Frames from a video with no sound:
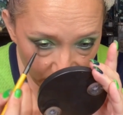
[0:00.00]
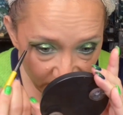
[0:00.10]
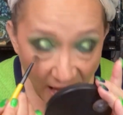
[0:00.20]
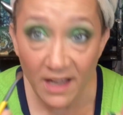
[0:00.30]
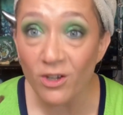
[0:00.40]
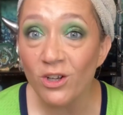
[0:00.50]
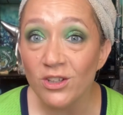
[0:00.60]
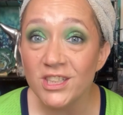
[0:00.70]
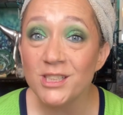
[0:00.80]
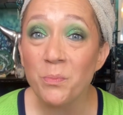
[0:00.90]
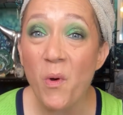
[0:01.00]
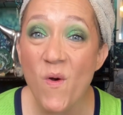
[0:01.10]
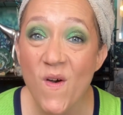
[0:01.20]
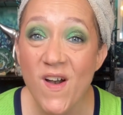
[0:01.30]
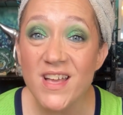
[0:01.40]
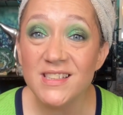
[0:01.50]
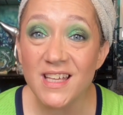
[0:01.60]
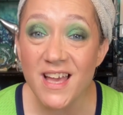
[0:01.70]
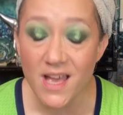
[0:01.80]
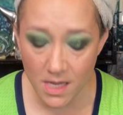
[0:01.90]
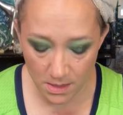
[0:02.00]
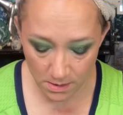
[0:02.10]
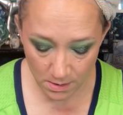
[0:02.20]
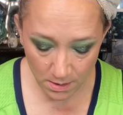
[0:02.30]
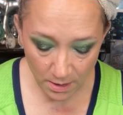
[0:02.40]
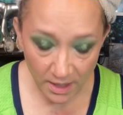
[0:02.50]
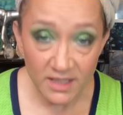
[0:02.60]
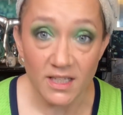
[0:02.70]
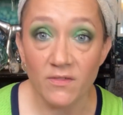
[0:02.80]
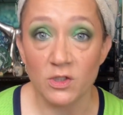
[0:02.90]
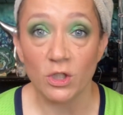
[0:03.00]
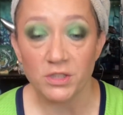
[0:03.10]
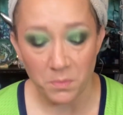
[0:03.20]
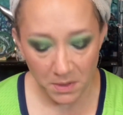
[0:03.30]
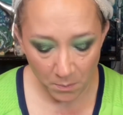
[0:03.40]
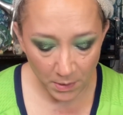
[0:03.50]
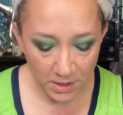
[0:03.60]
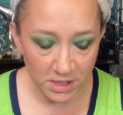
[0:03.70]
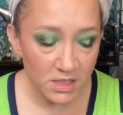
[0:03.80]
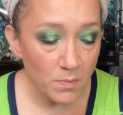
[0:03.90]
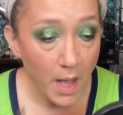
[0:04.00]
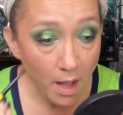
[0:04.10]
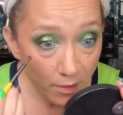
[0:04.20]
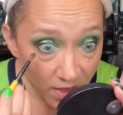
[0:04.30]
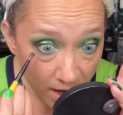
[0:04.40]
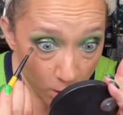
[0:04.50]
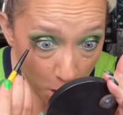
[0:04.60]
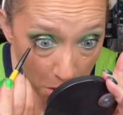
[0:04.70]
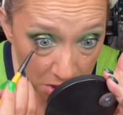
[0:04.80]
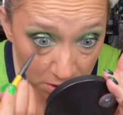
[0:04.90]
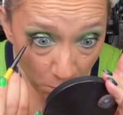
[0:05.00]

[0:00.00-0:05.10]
That girl is poison. Never trust Big Butt and a smile. That girl is